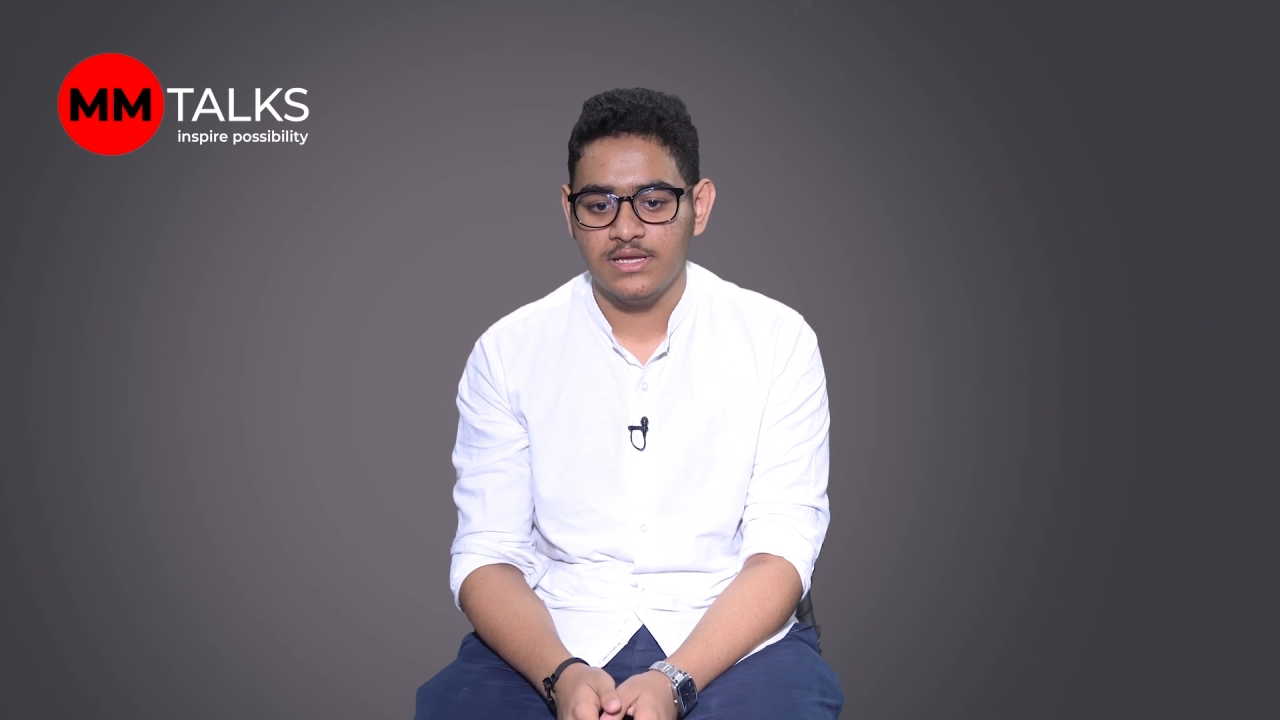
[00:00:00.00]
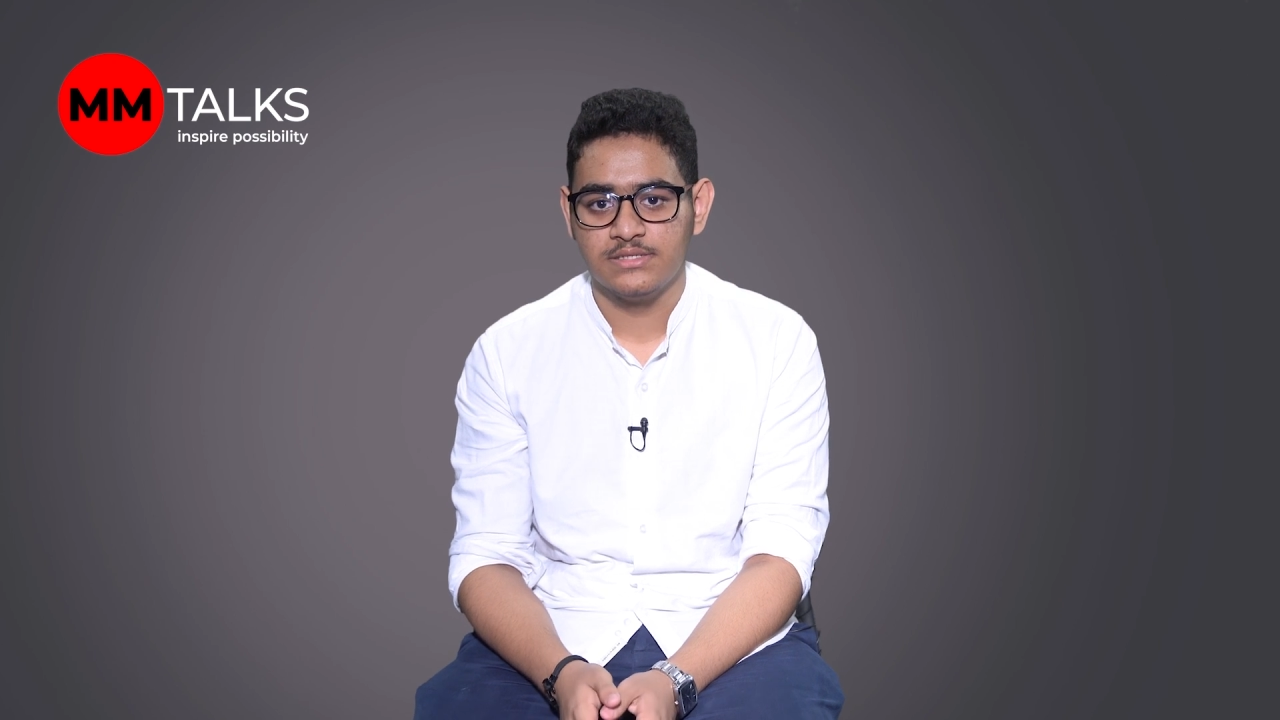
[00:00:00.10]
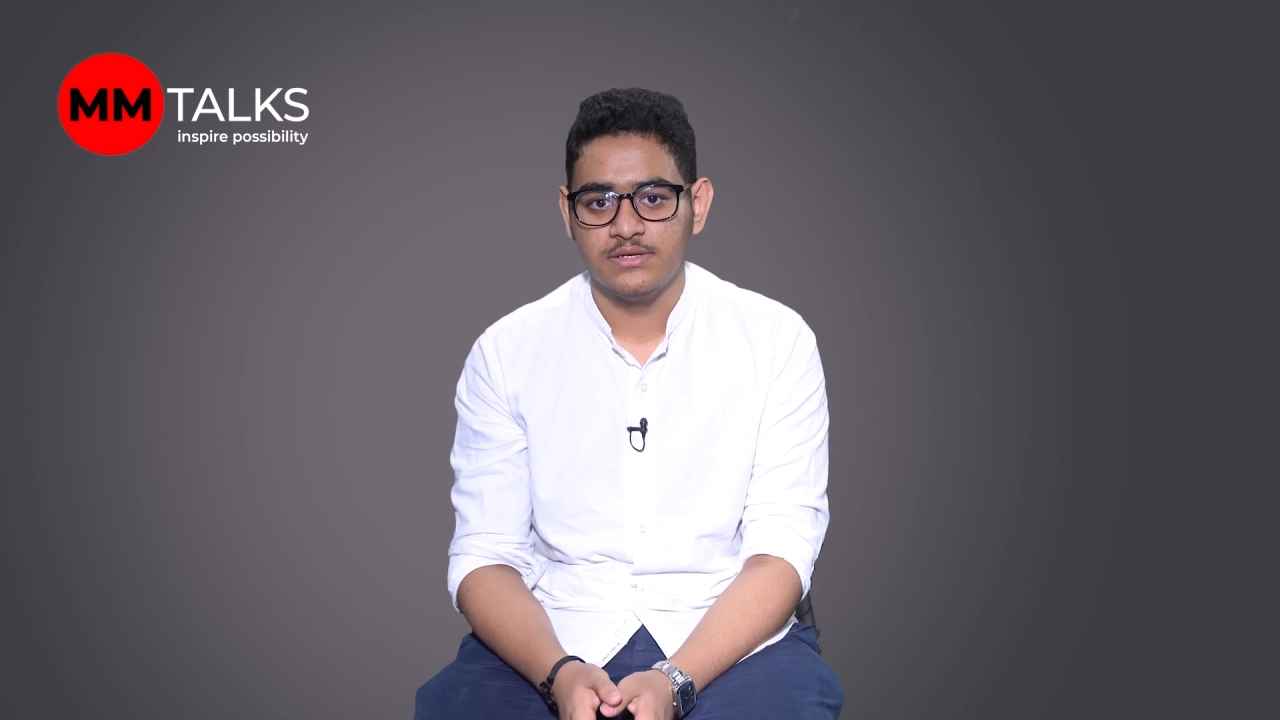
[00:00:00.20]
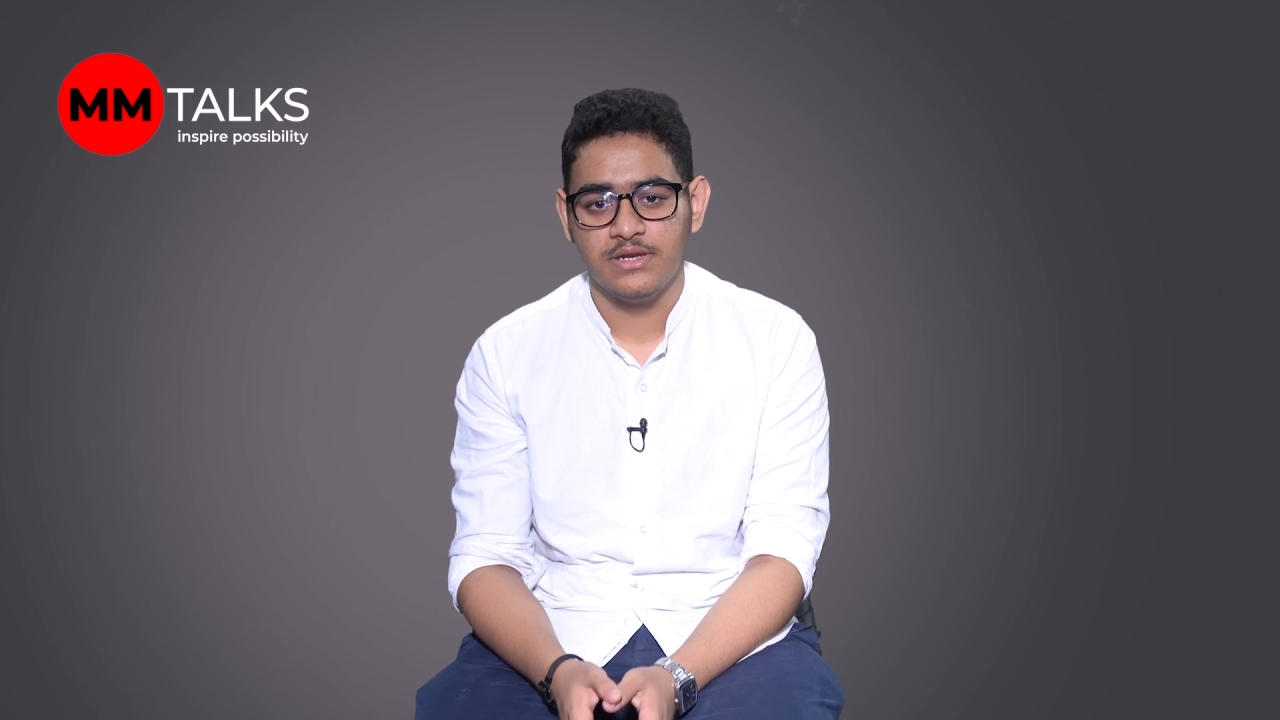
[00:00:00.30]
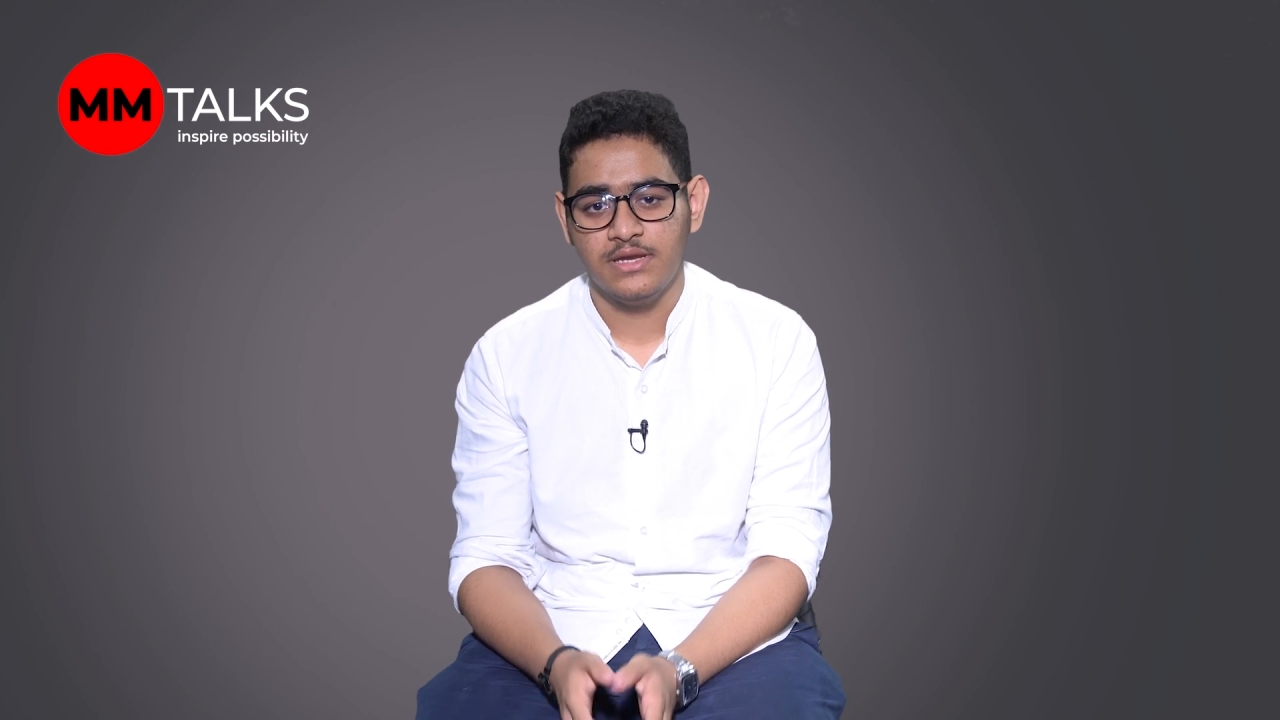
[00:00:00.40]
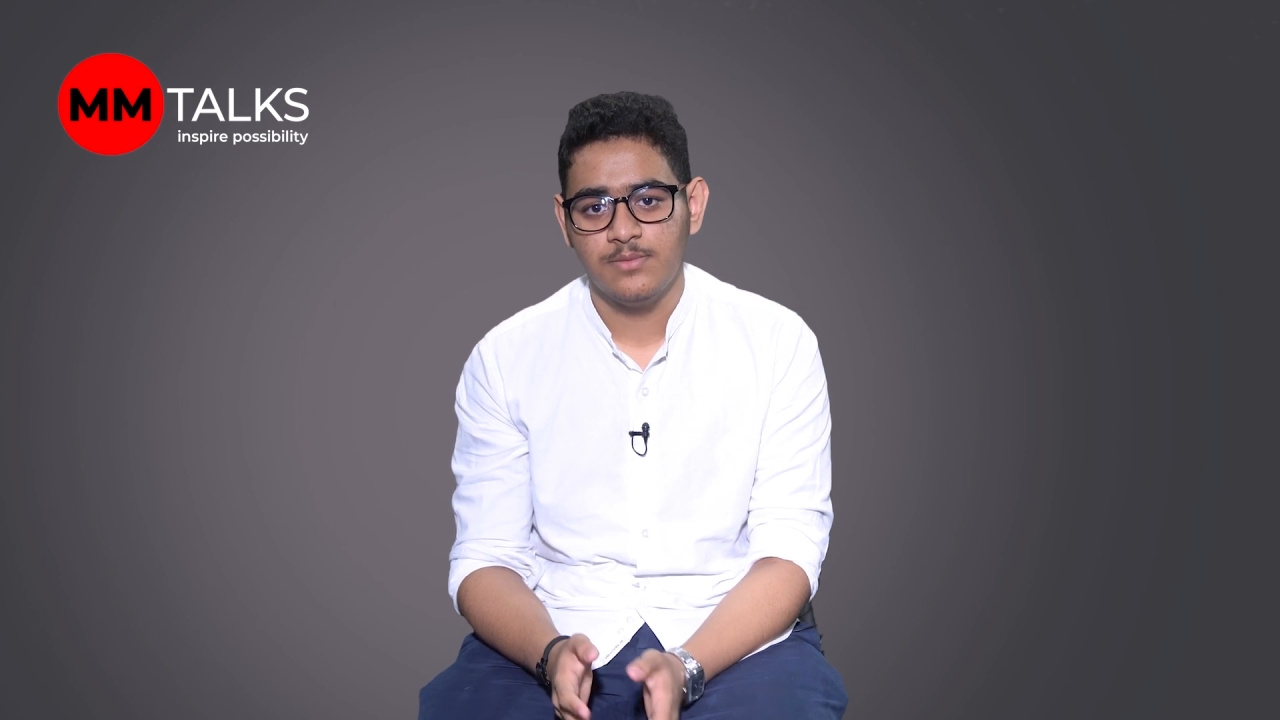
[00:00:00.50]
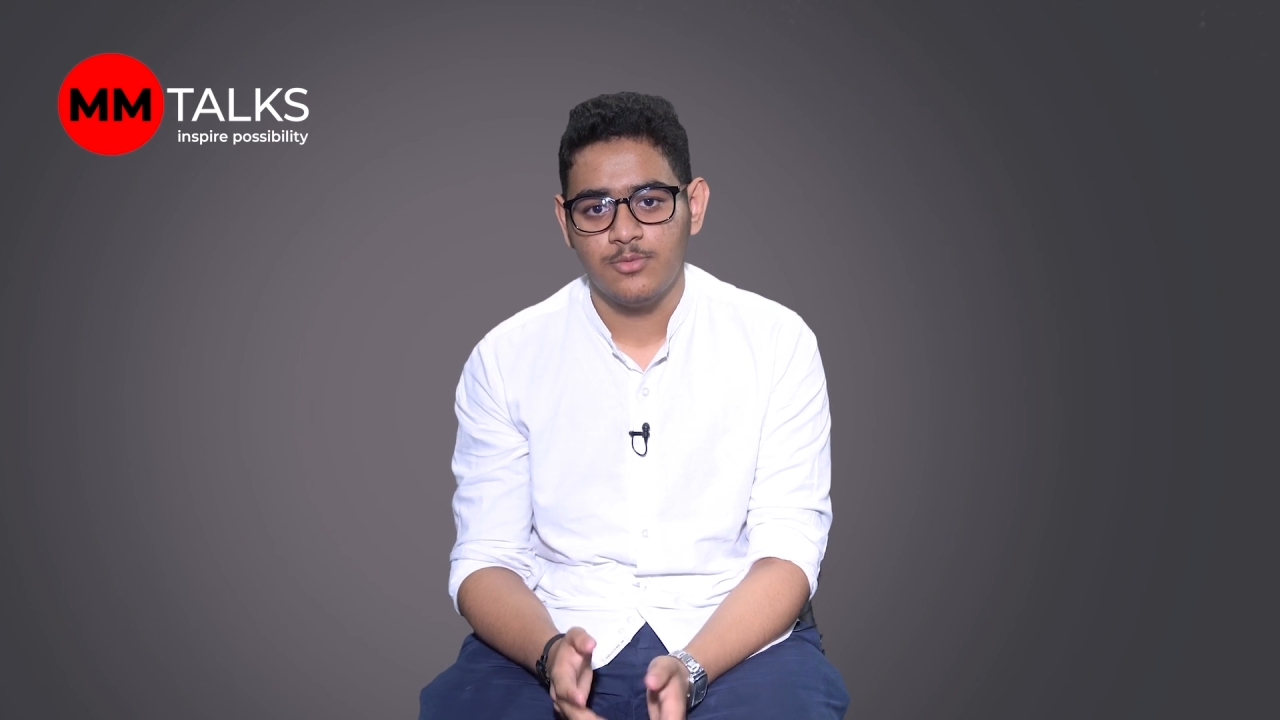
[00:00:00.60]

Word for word: is a really